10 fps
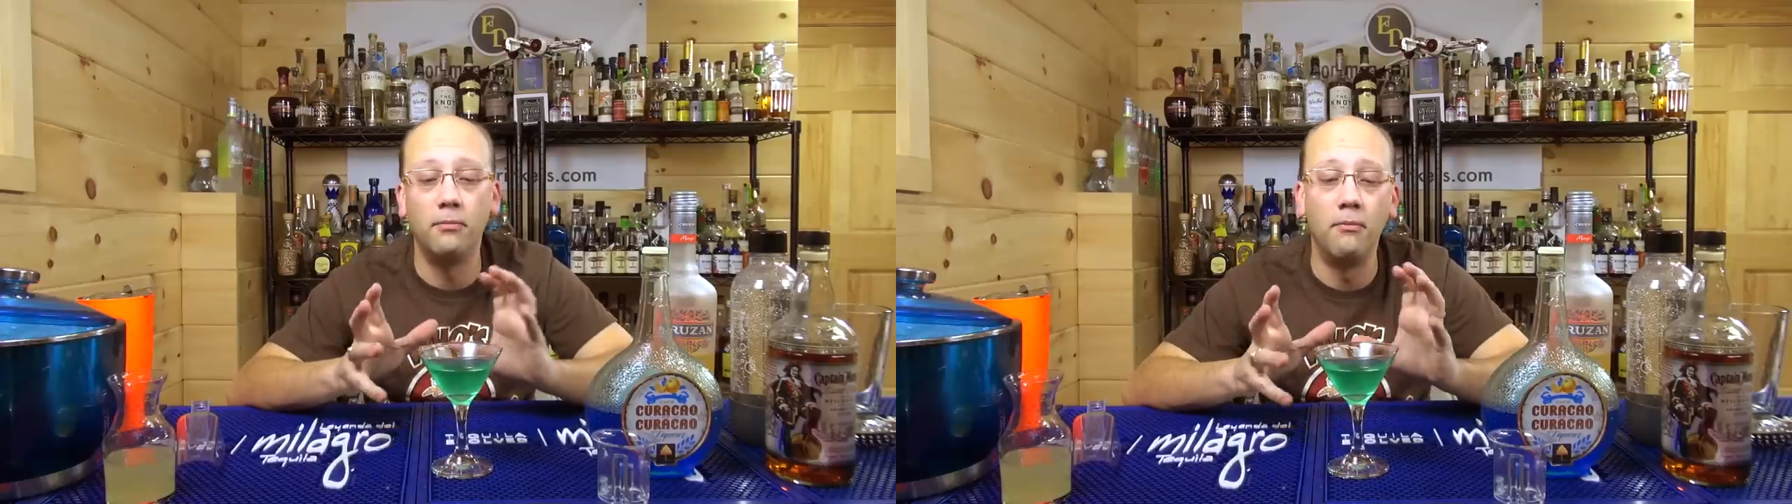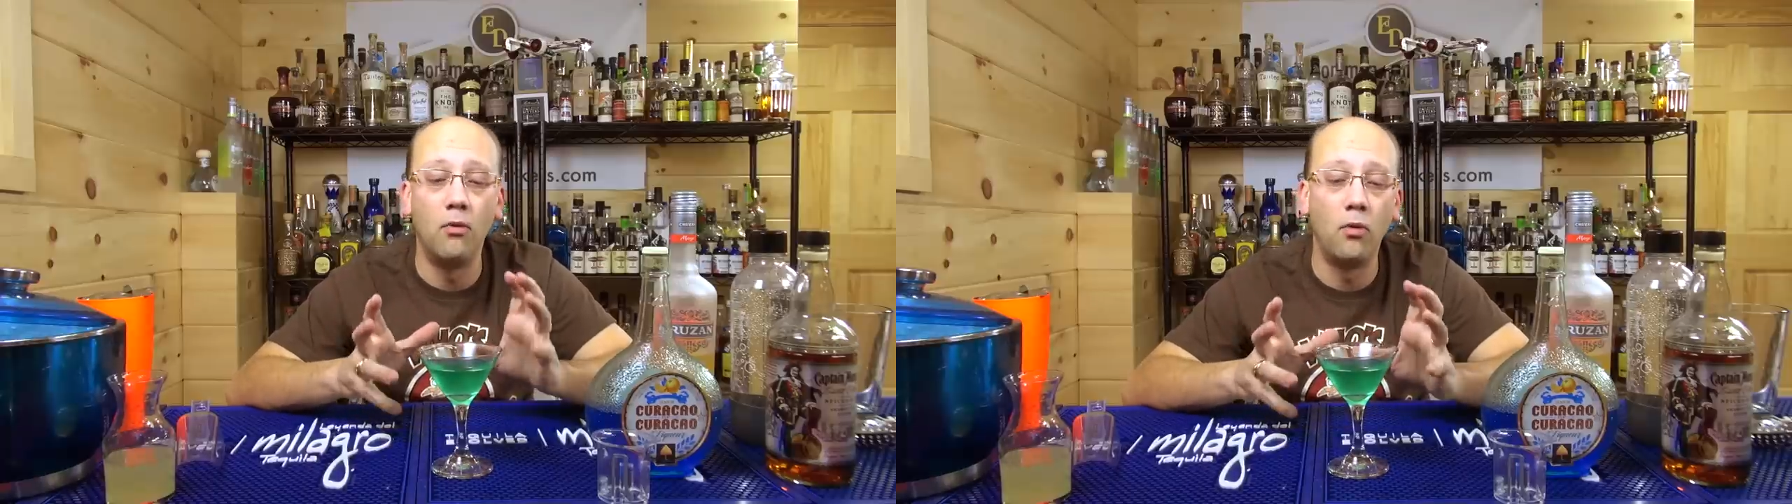
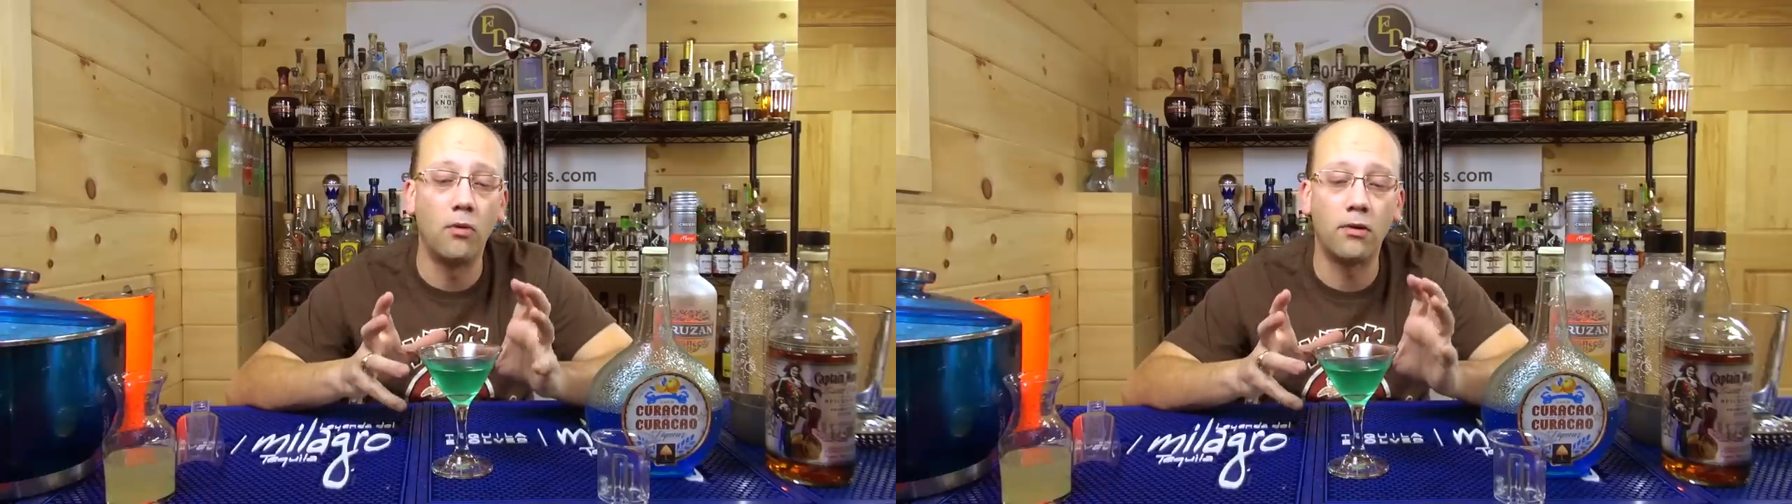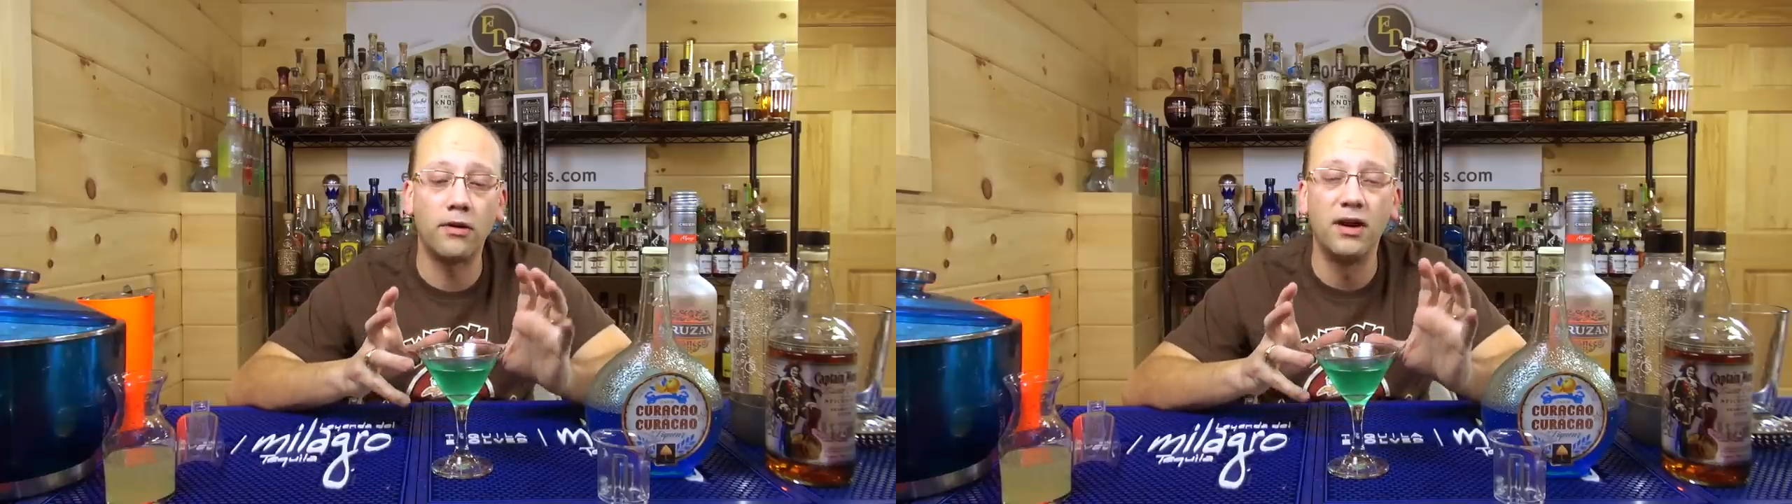
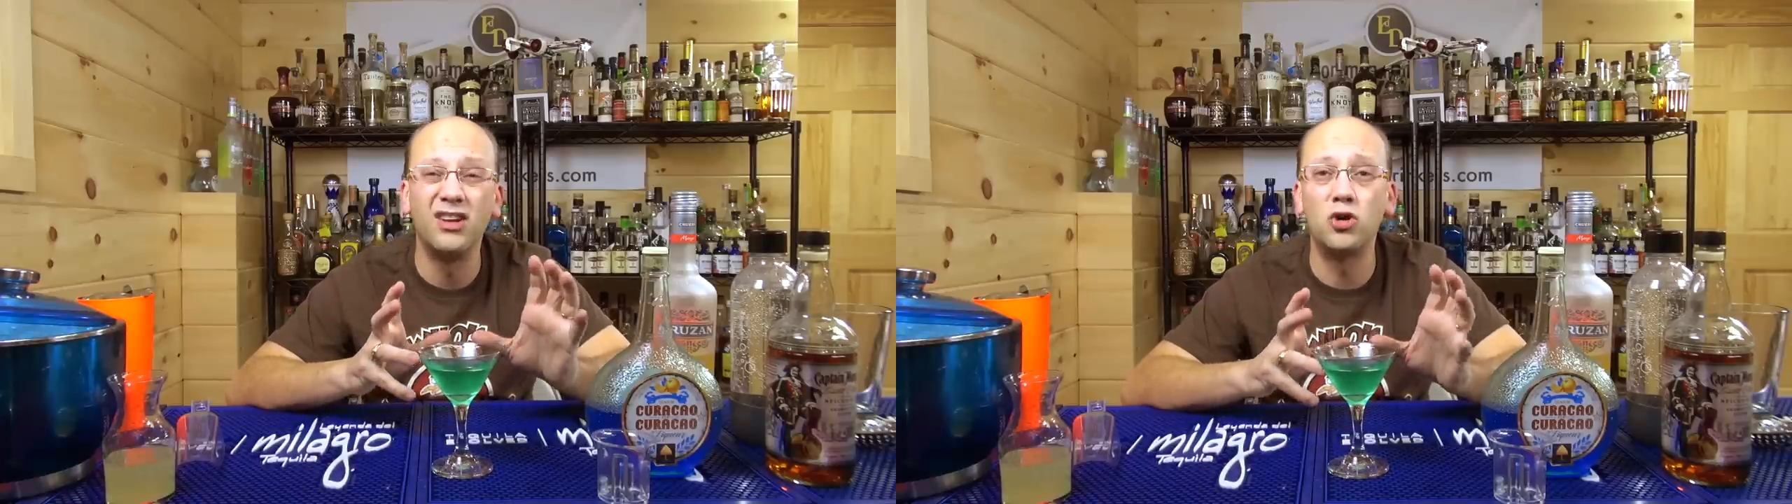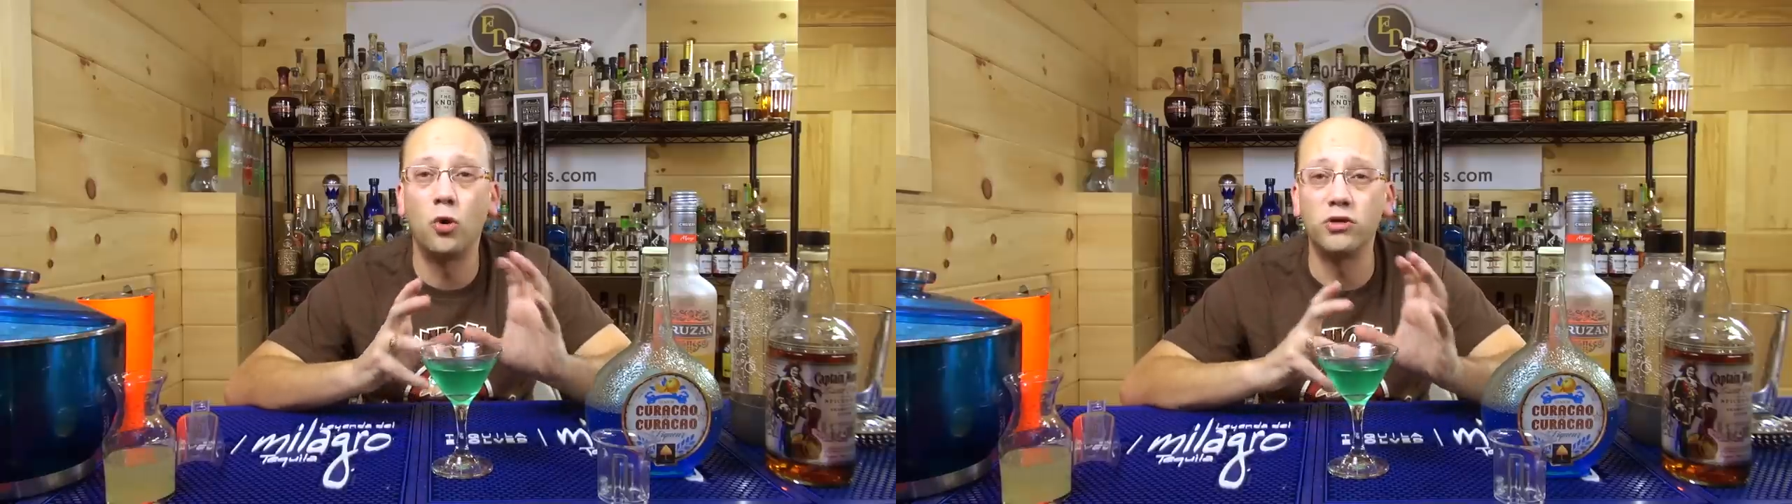more
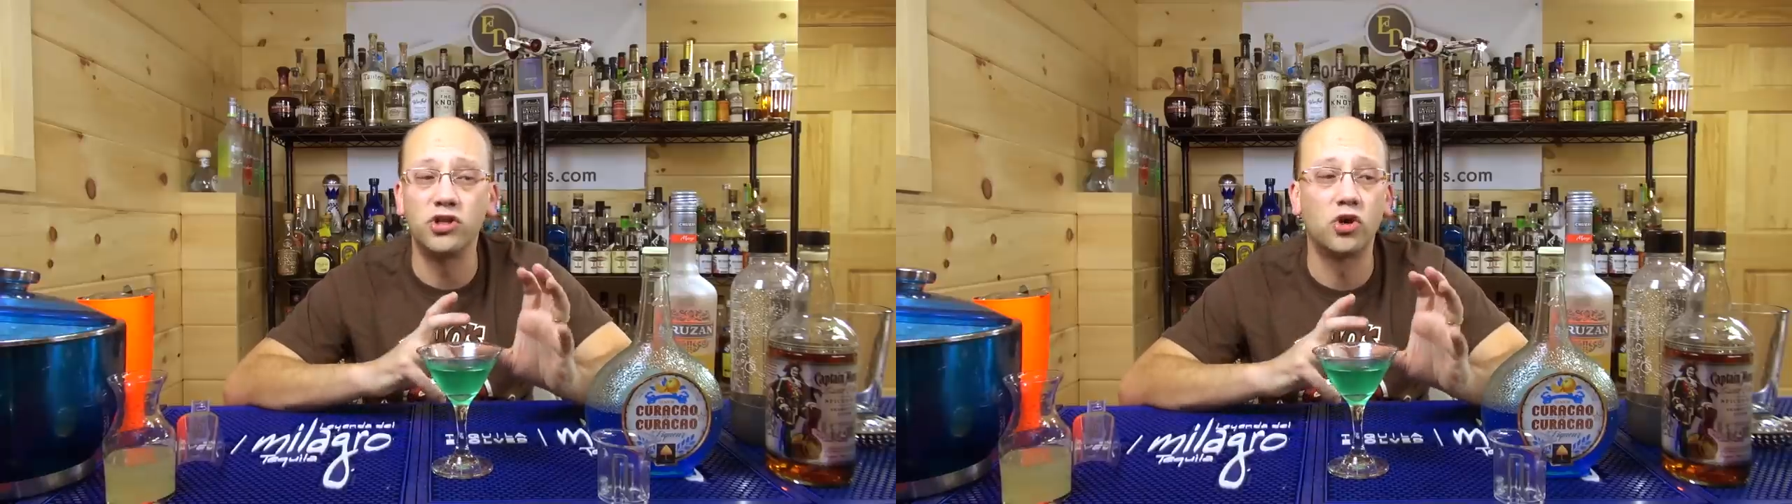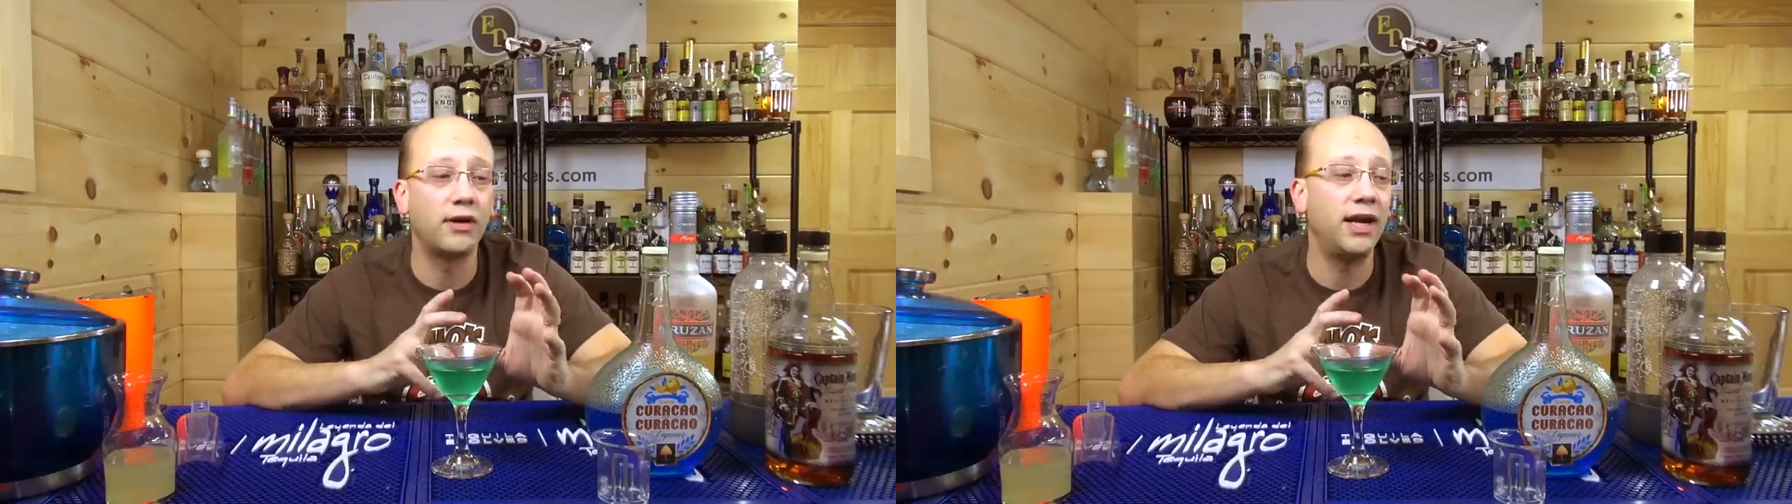
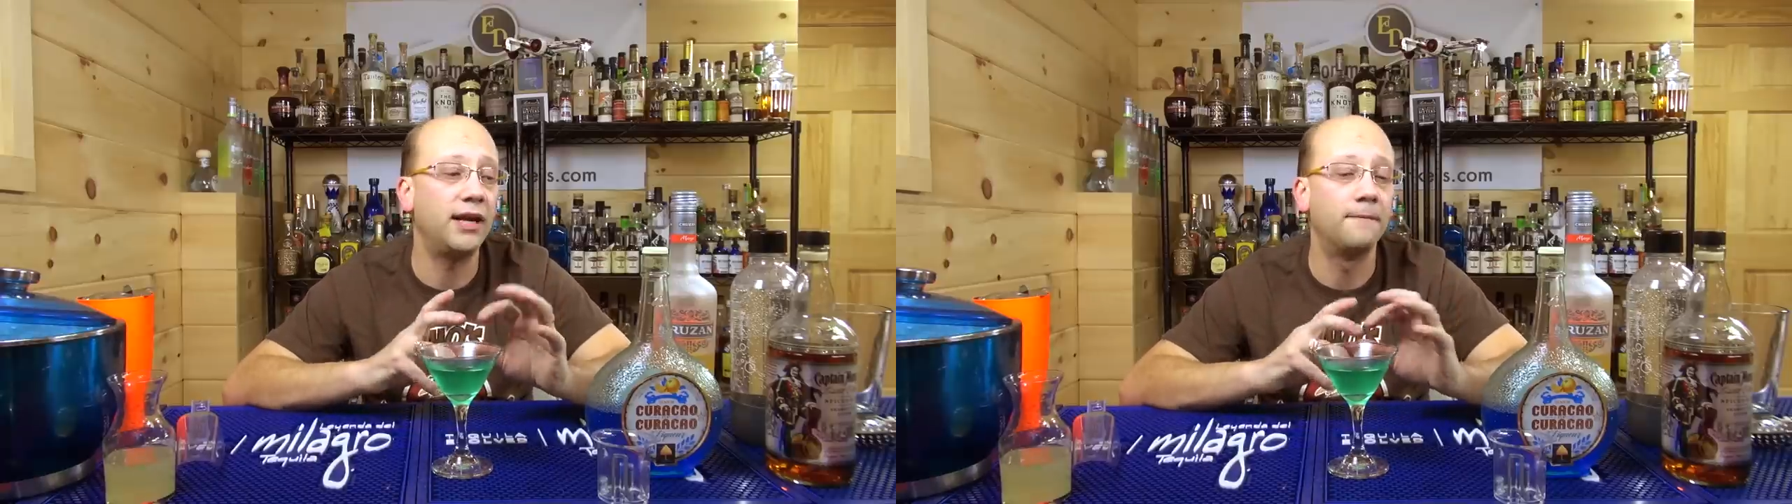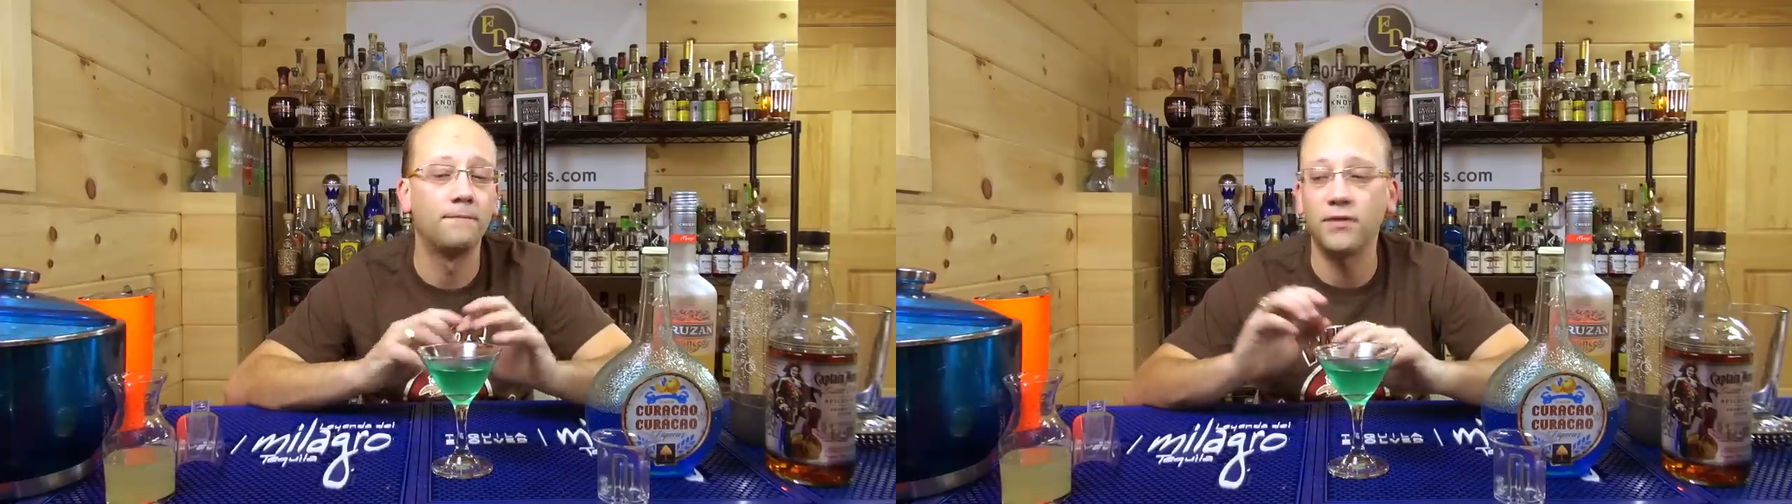towards green,